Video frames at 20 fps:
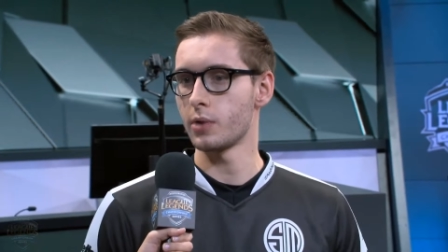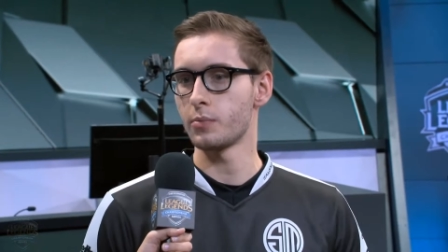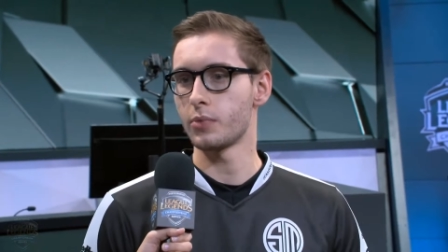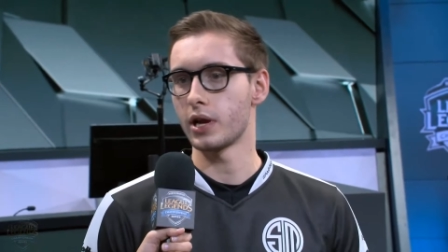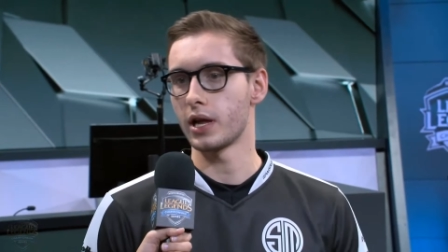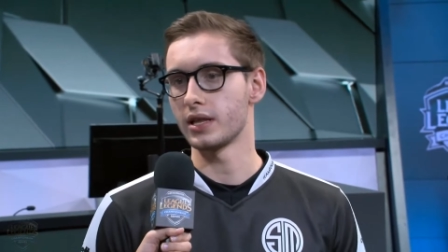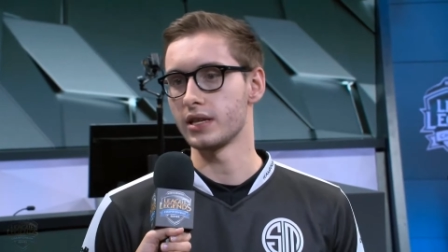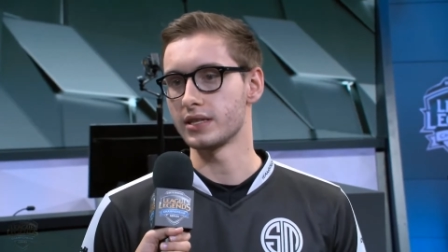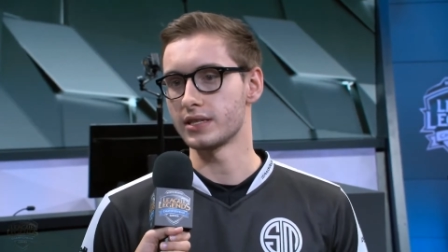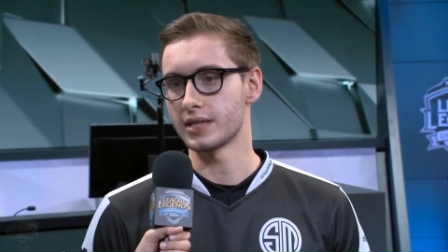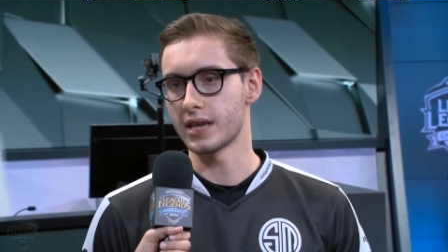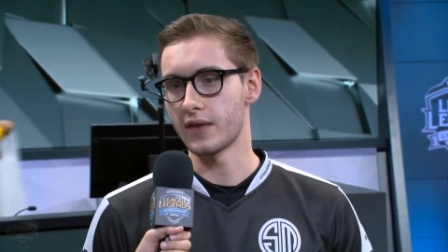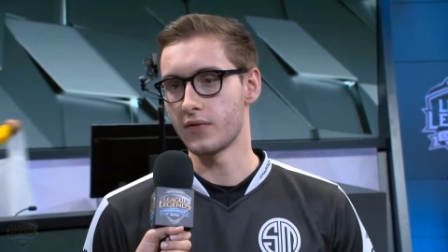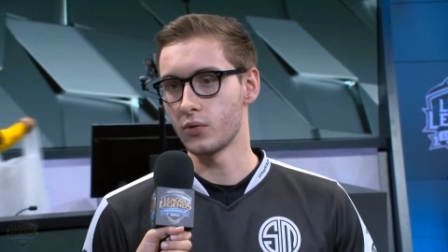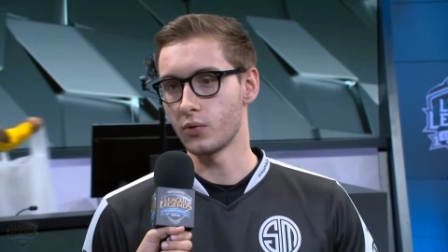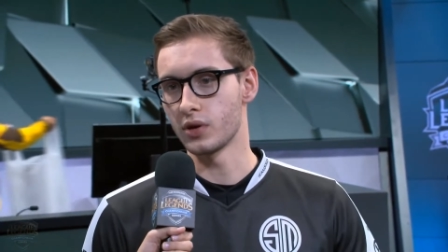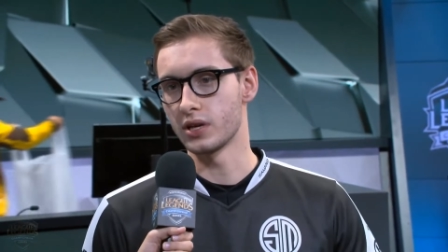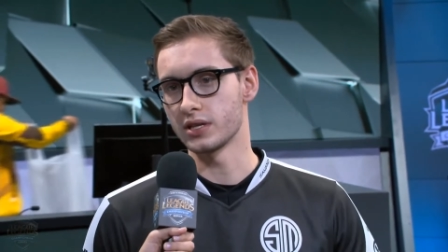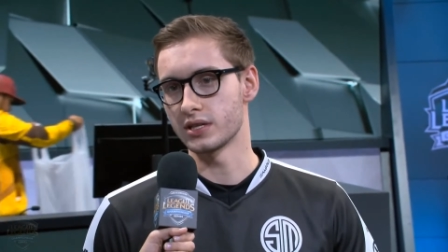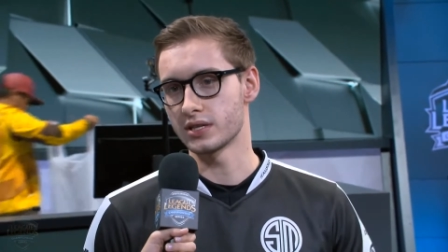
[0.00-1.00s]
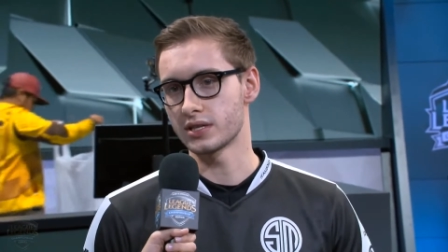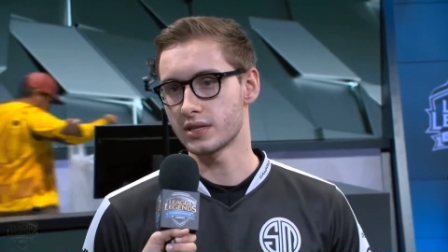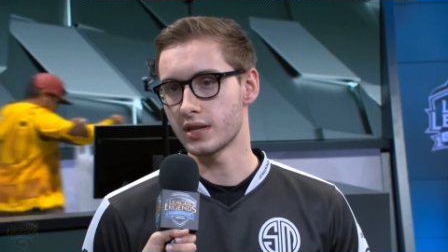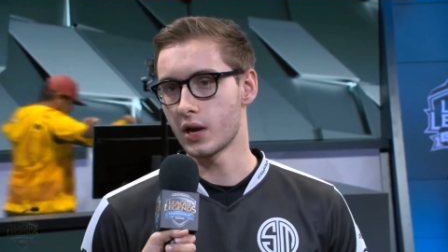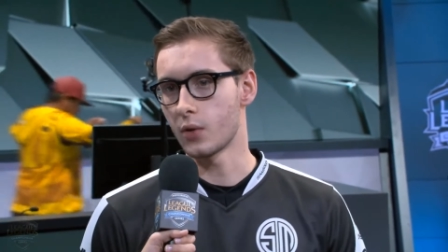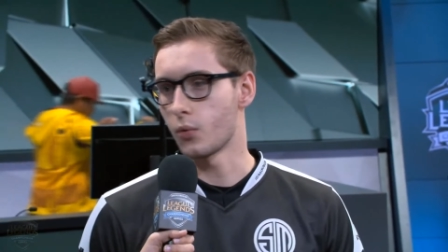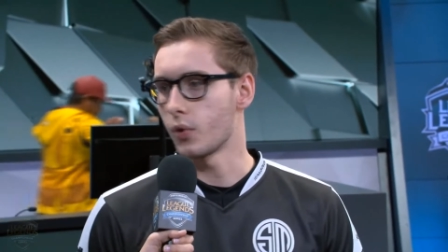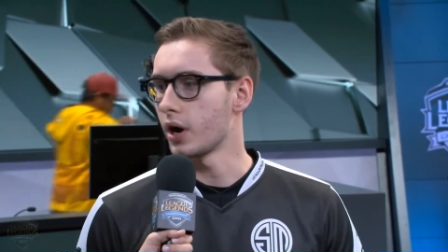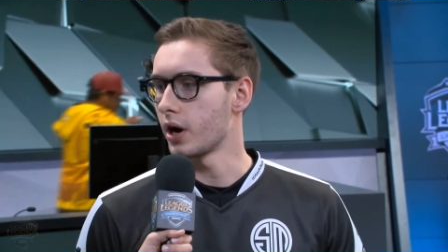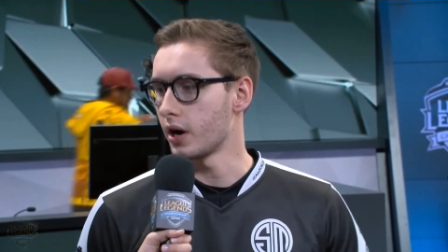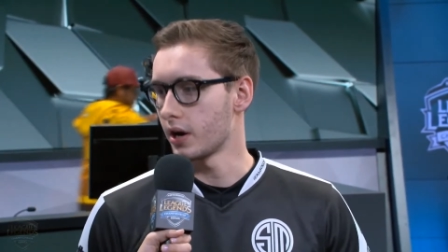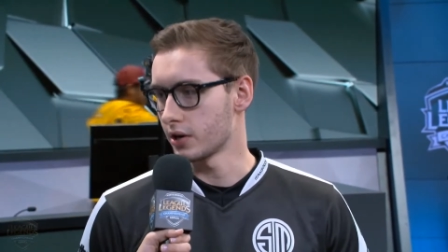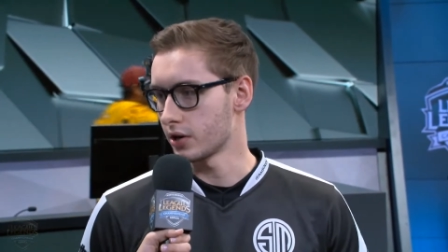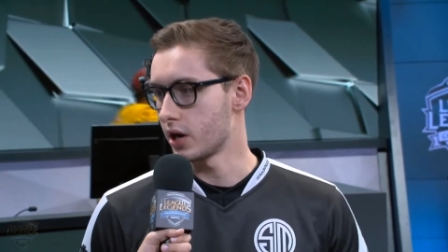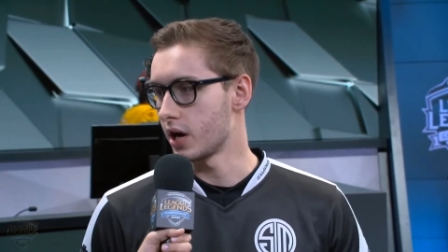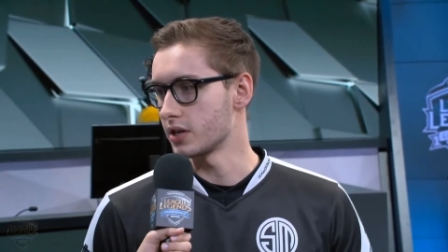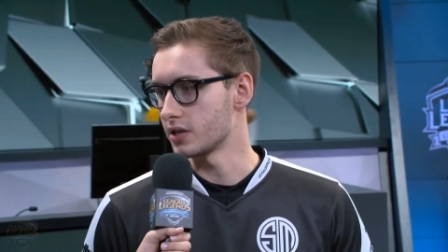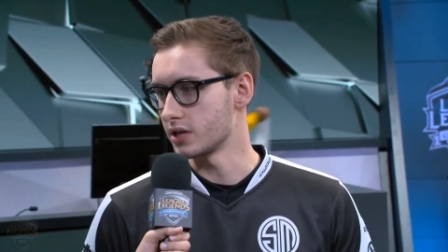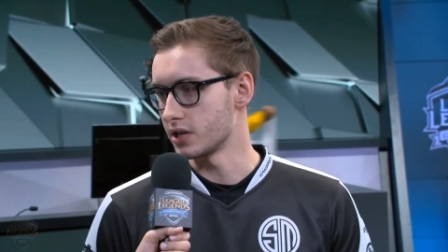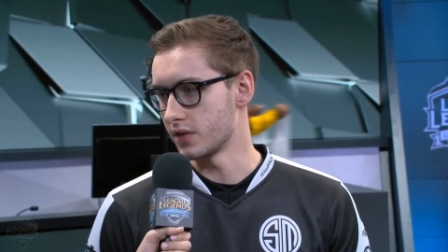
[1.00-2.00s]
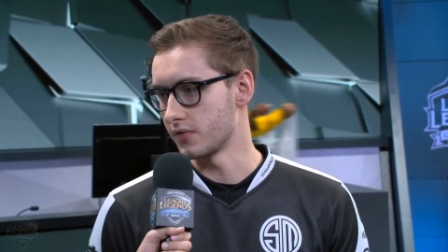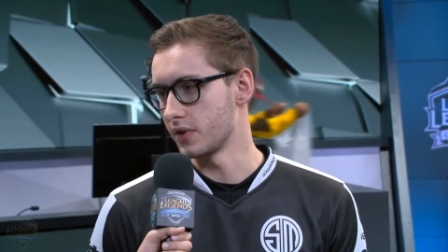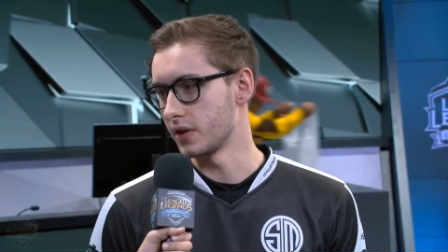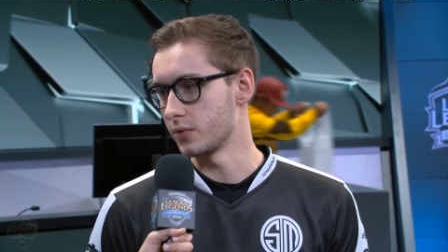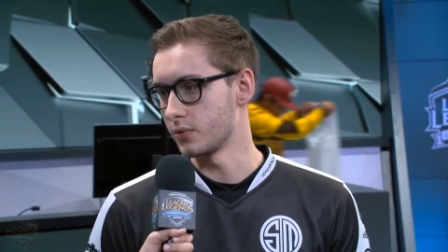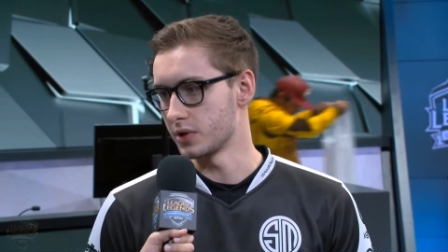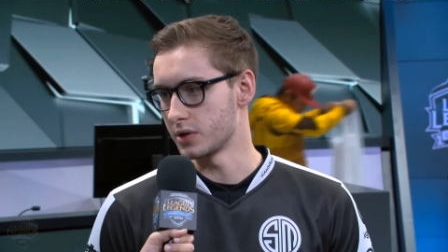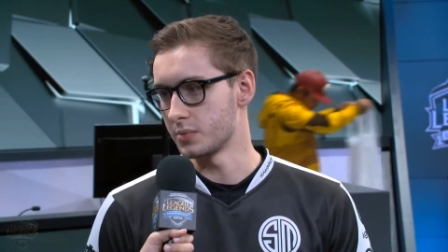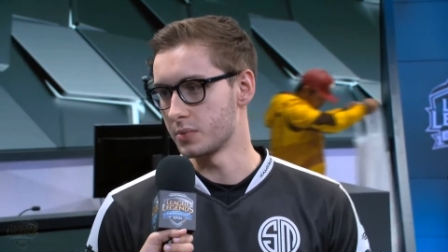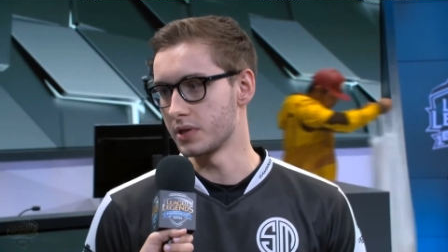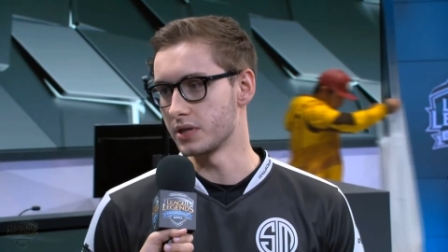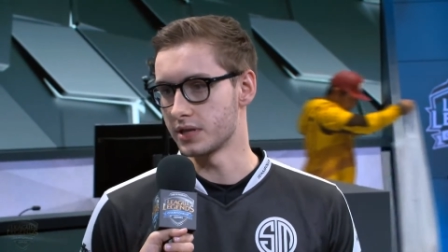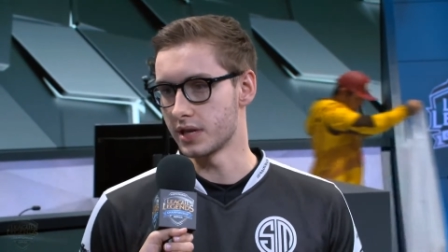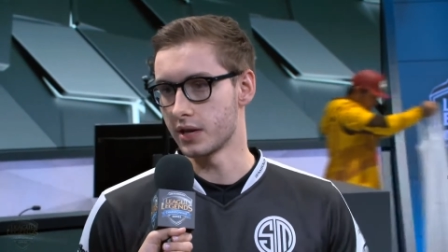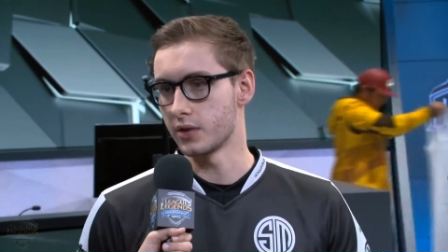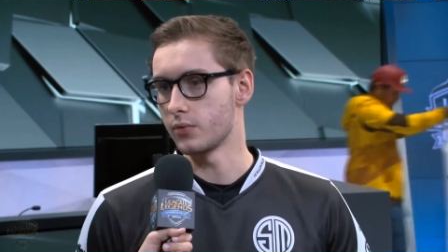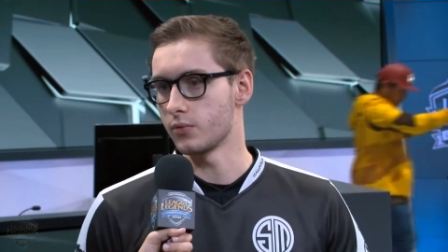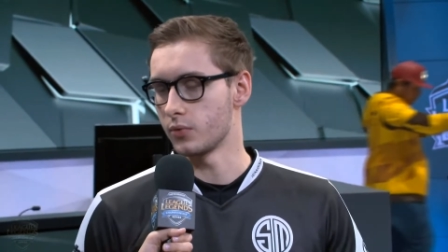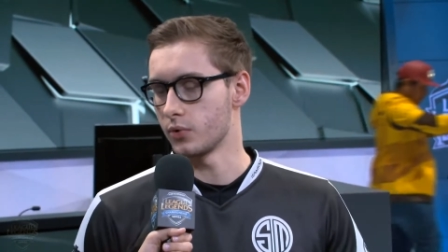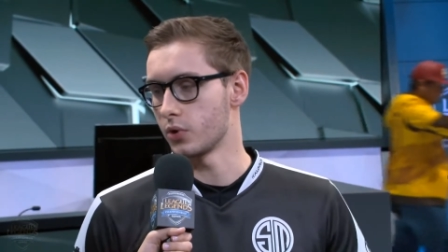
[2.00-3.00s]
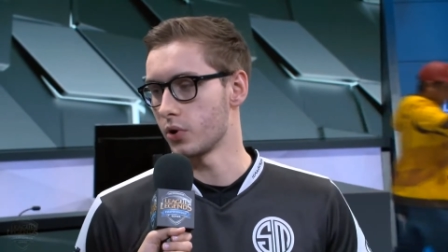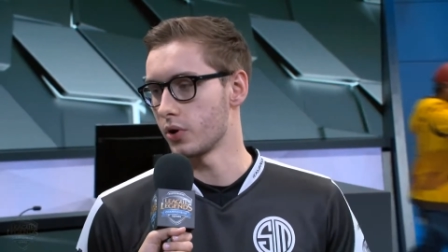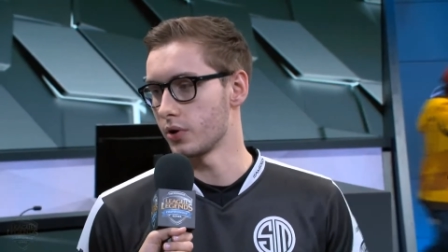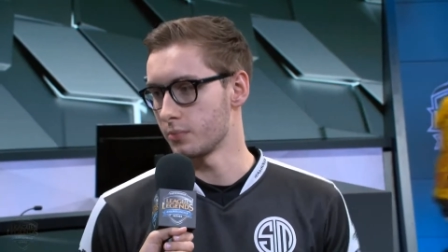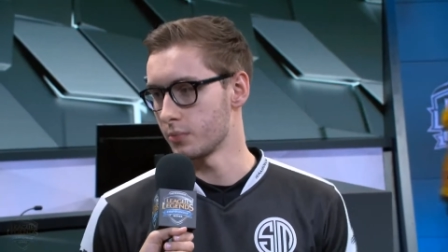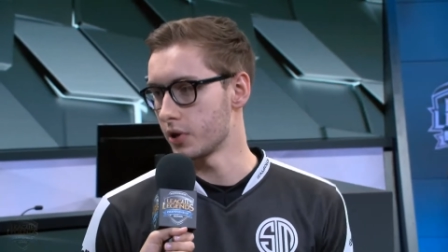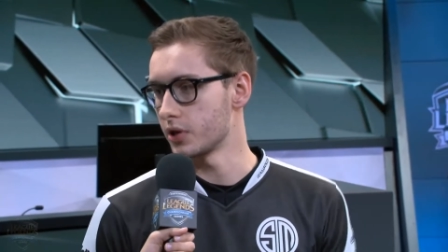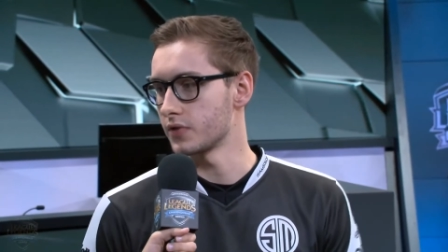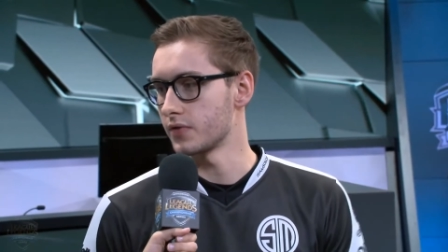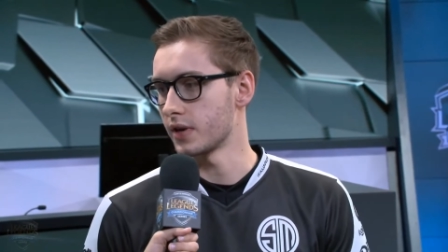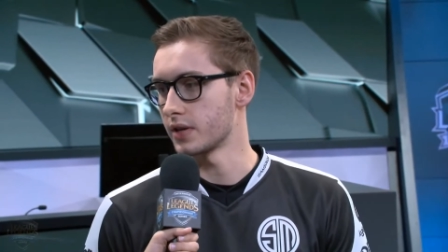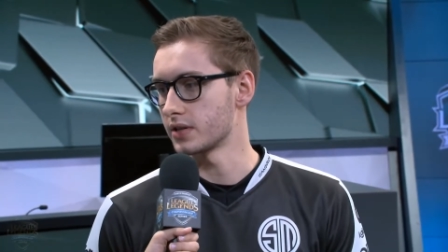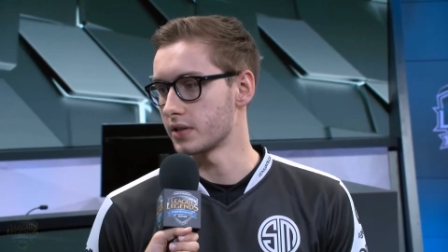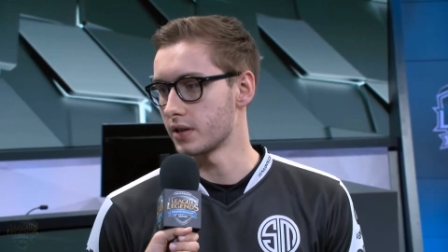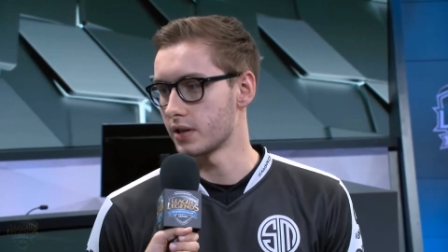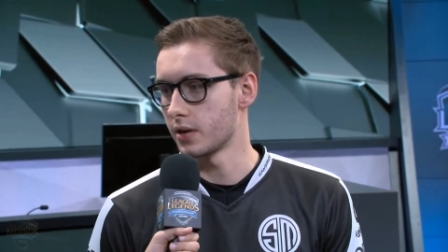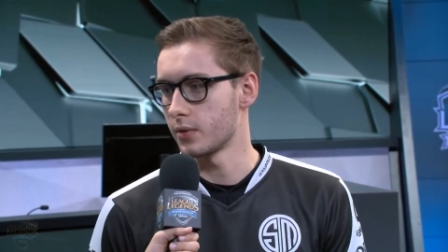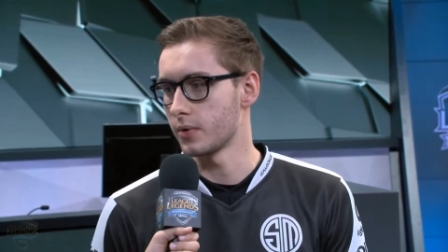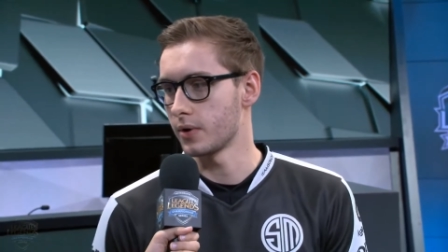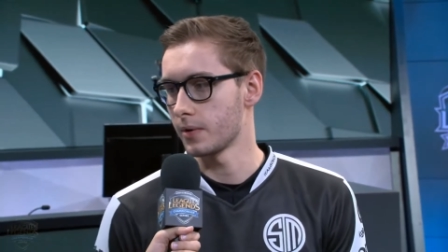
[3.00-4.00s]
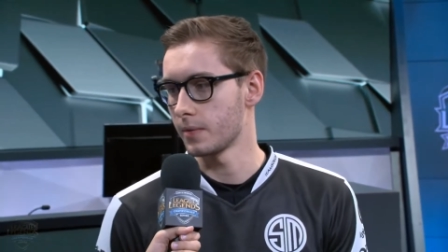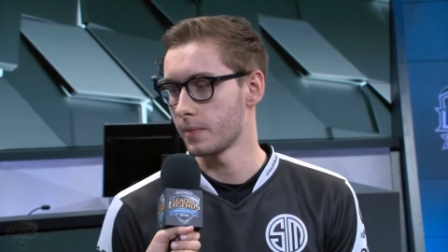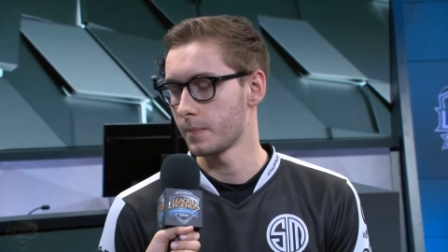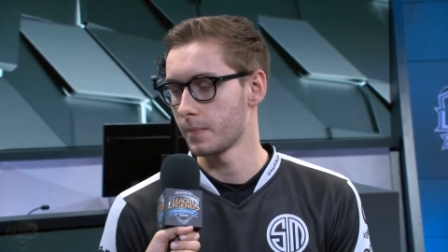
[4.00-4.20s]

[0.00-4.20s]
but at least everyone is aware and conscious of it, which means that we learned much faster that way.